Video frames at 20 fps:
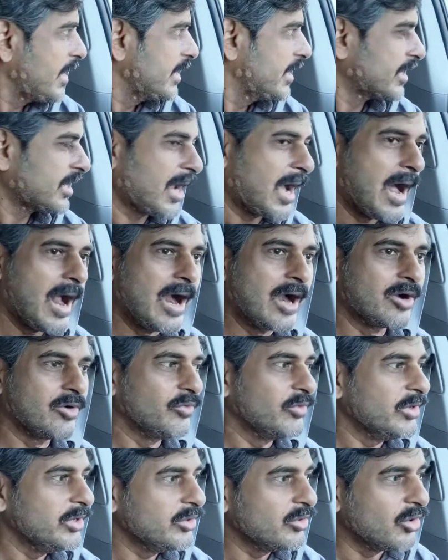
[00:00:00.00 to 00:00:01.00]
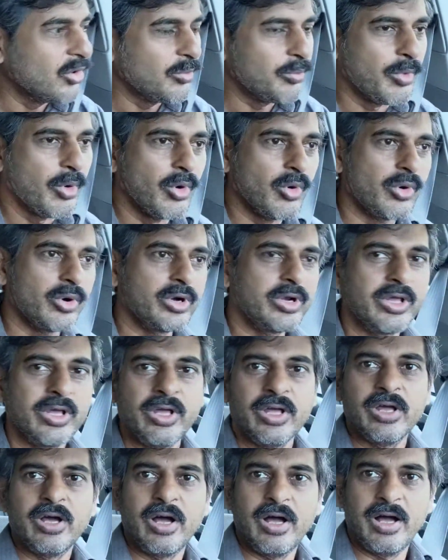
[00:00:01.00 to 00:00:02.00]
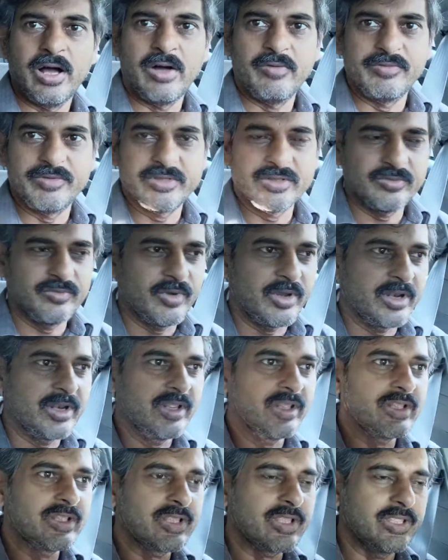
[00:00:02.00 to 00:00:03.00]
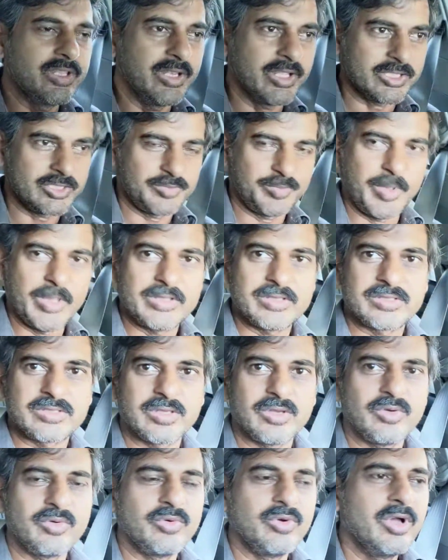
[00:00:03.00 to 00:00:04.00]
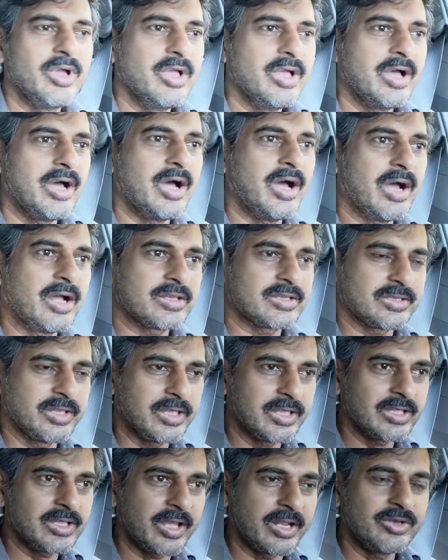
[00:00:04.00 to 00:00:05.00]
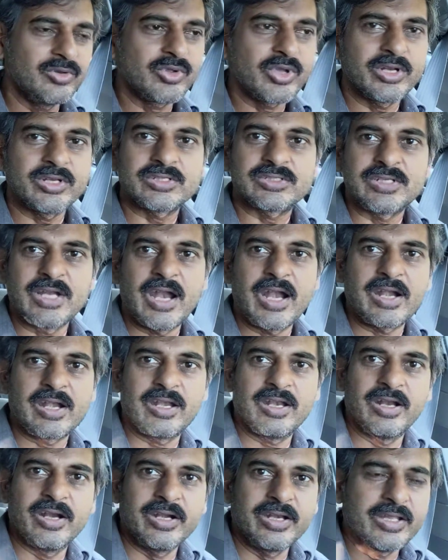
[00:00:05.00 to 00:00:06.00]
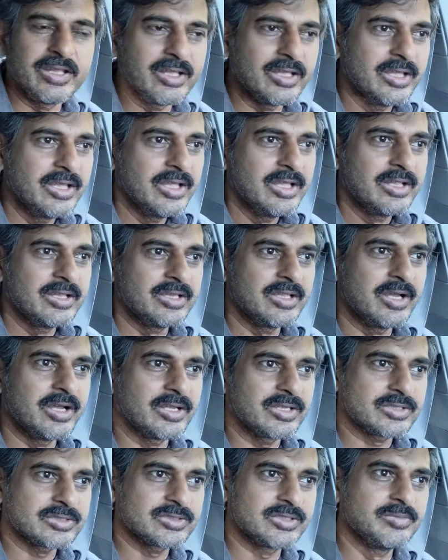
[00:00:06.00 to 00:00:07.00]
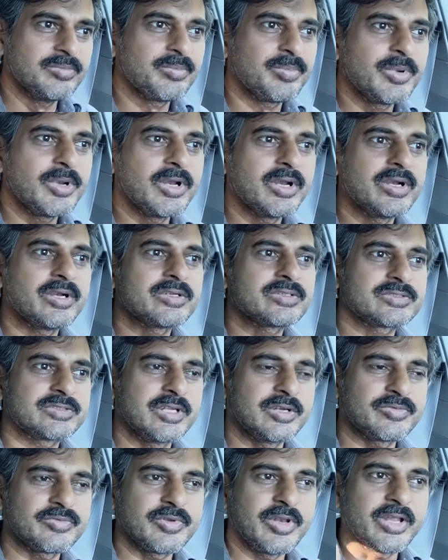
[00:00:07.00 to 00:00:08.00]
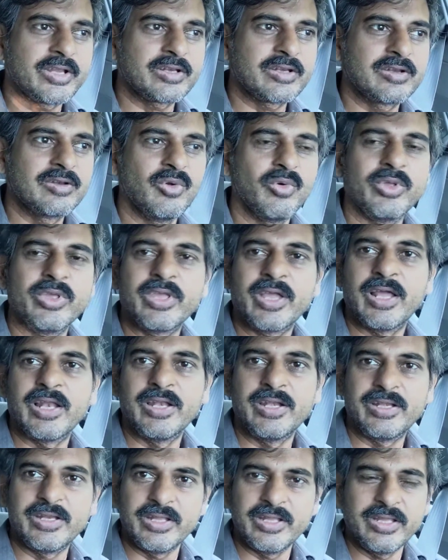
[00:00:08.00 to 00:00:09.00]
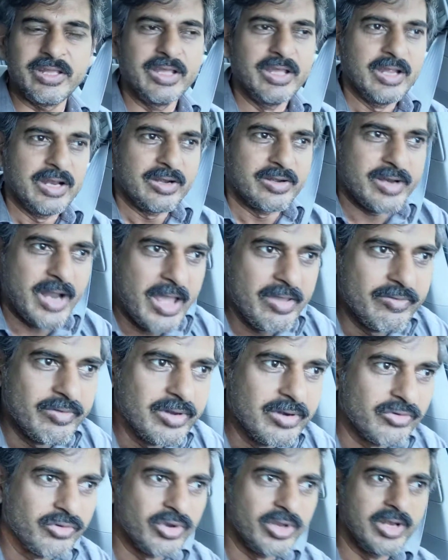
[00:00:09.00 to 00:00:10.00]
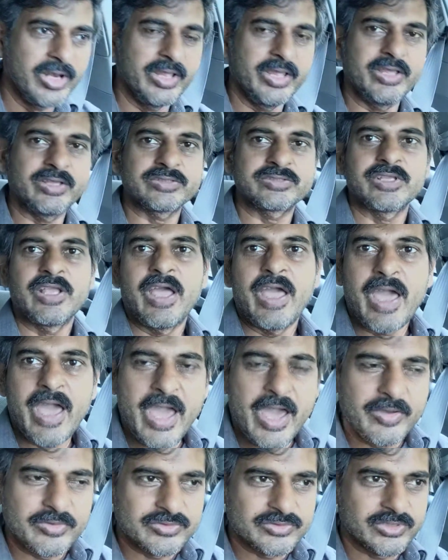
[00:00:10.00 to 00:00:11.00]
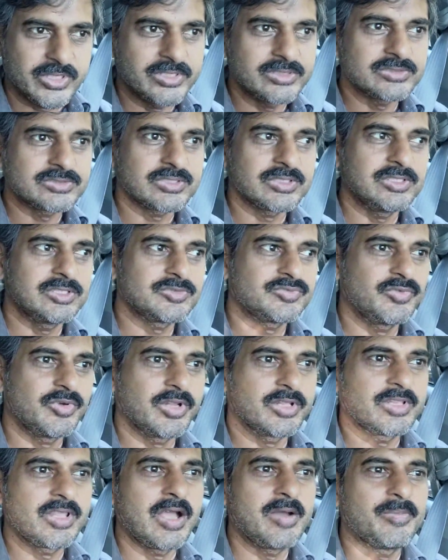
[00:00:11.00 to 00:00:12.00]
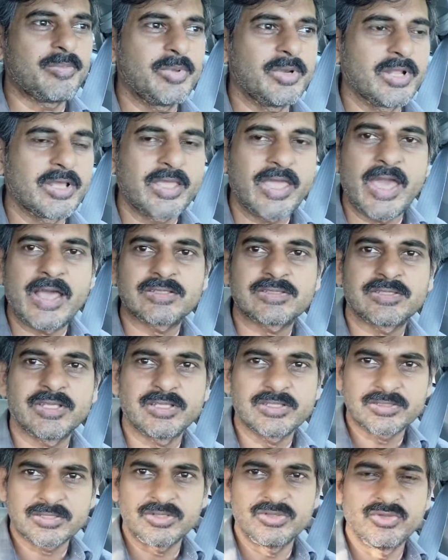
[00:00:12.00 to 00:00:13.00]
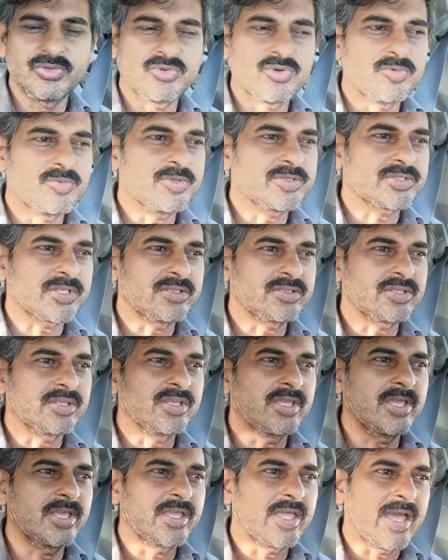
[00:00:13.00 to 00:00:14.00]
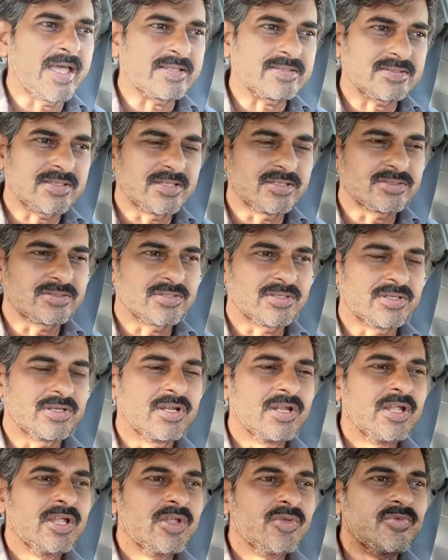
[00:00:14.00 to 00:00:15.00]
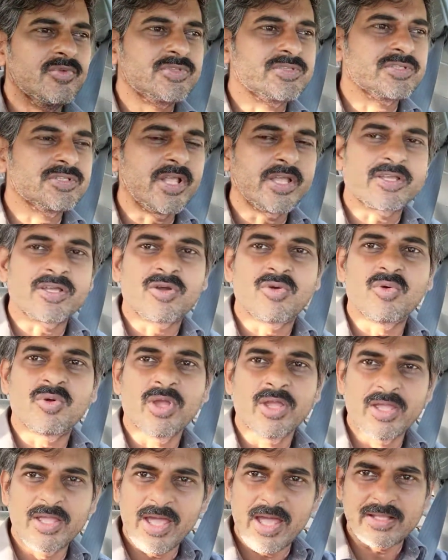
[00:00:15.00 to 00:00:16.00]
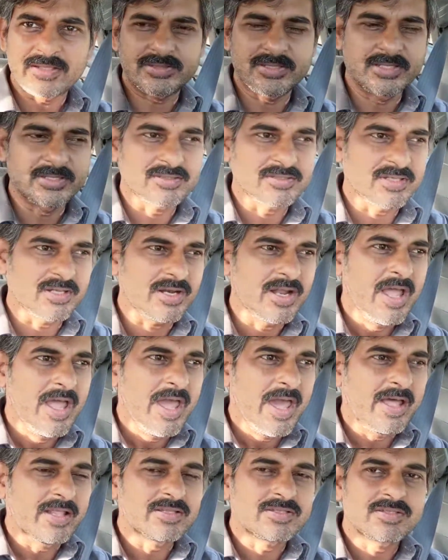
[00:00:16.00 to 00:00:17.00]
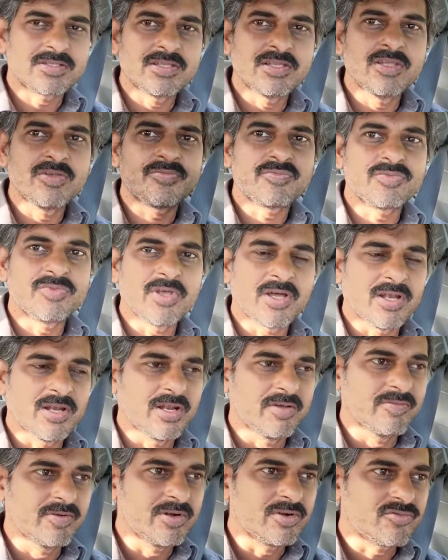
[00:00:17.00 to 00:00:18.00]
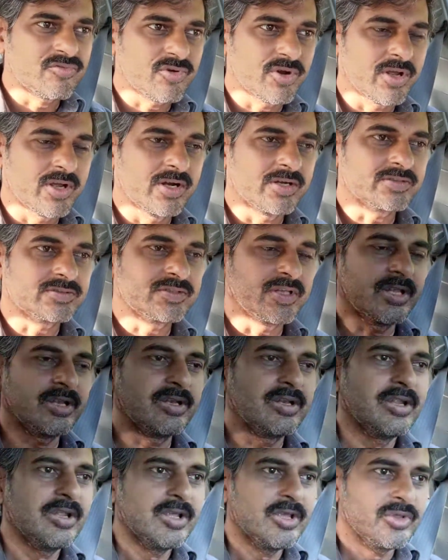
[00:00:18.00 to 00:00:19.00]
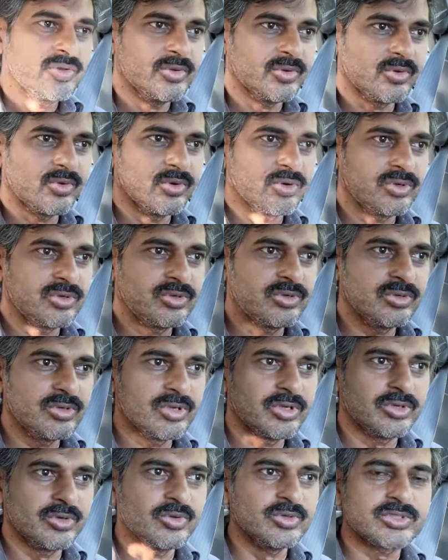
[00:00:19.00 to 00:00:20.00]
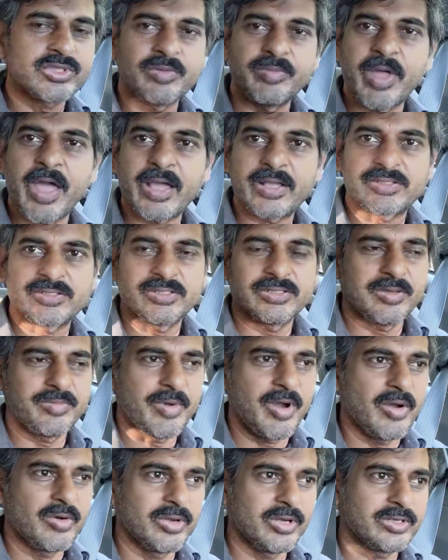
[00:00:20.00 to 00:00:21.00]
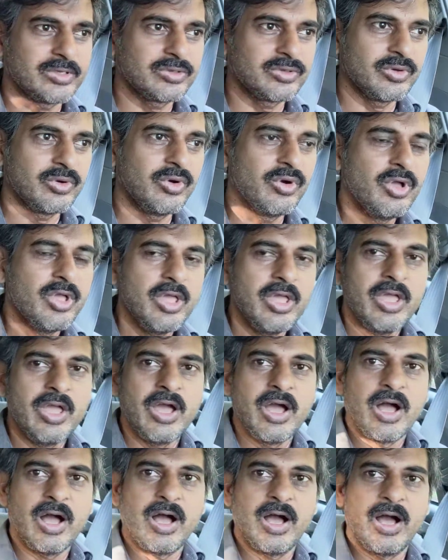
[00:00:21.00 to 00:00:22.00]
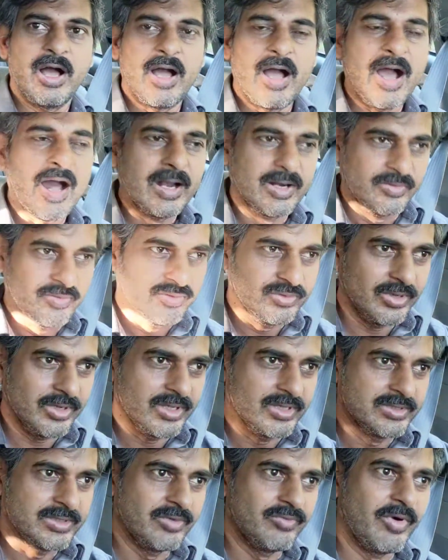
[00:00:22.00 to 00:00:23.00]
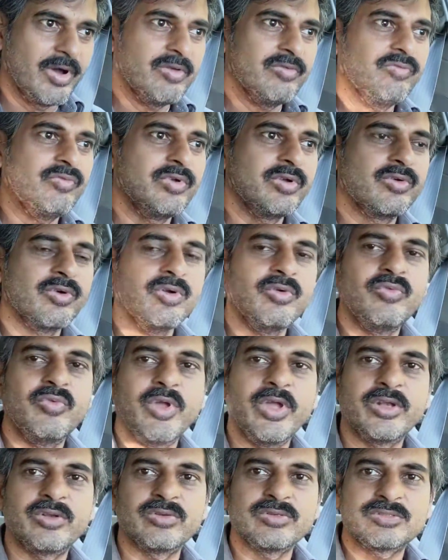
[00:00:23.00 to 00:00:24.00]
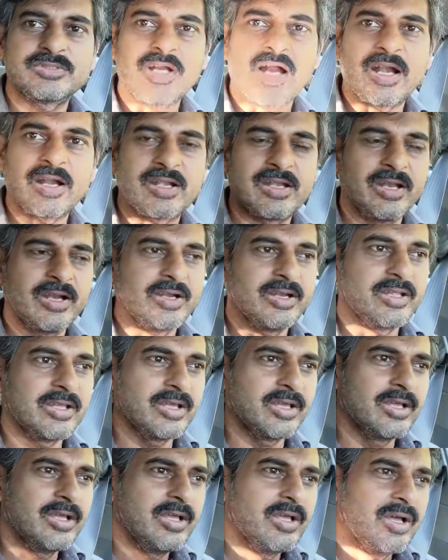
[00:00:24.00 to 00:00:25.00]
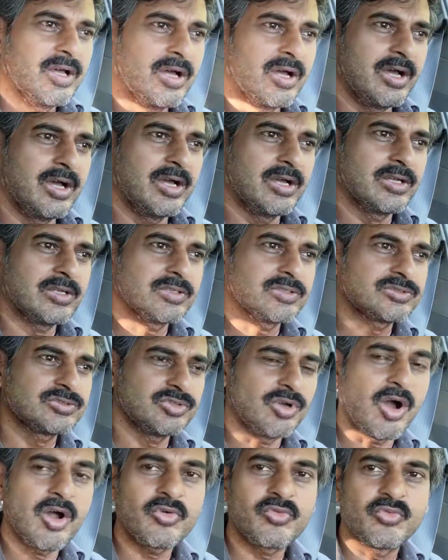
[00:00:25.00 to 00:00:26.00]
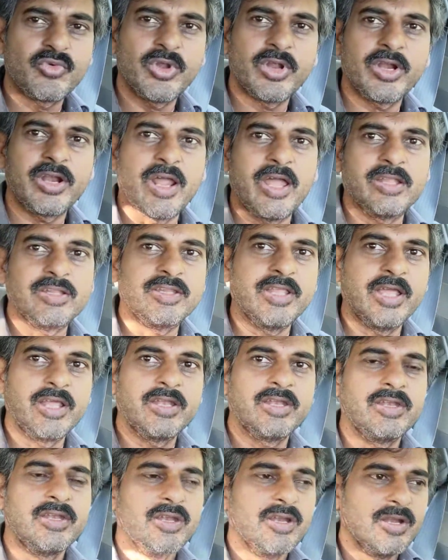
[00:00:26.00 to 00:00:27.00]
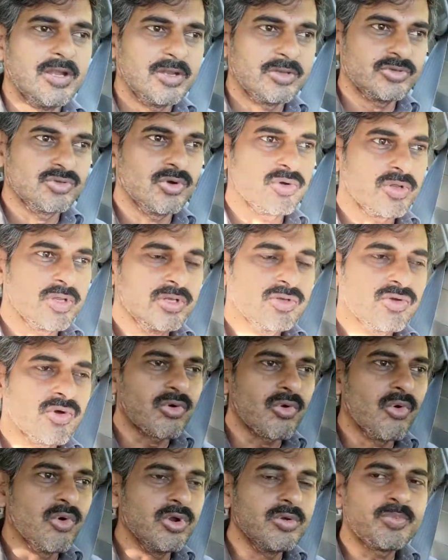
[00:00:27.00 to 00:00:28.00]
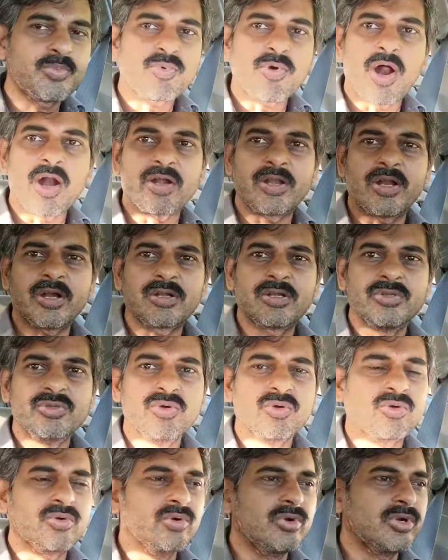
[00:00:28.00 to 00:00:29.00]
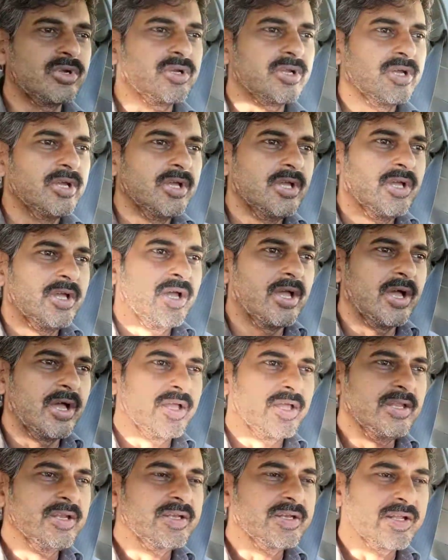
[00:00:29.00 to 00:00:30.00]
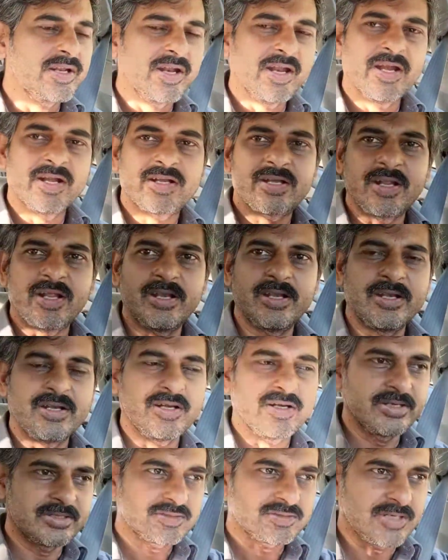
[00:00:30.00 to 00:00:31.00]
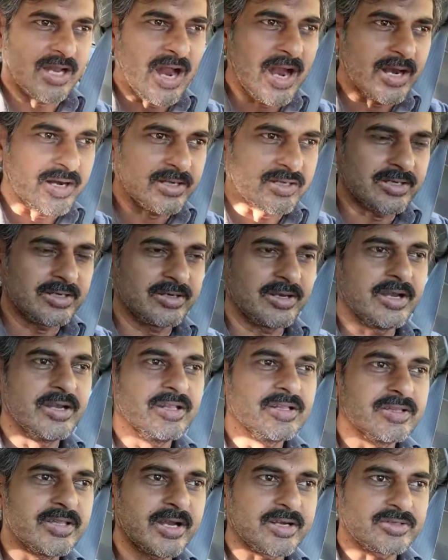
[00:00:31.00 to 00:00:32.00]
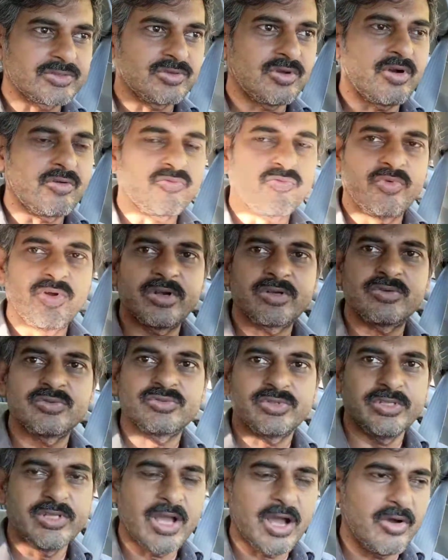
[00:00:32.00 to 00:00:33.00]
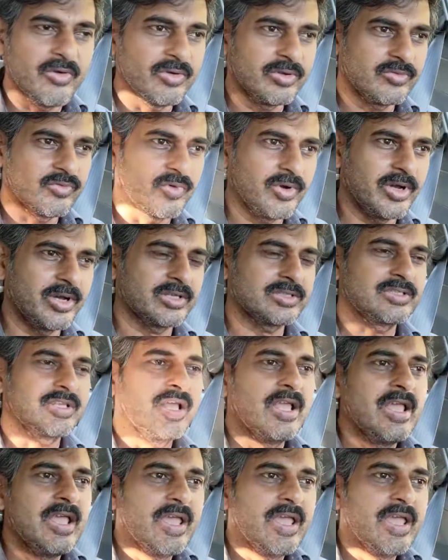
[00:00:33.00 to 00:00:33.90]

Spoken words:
an Arduino board, which is very inexpensive thing, and you can start learning the simpler stuff like glowing LED, driving relays, have sensors. For example, a gas sensor, you could be sensing a gas sensor which is like a cooking gas sensor, and see if the level triggers, then you could do some actions about it. So Arduino is a one good way to start learning software, and then in own product you could integrate and start running that software to see how it works.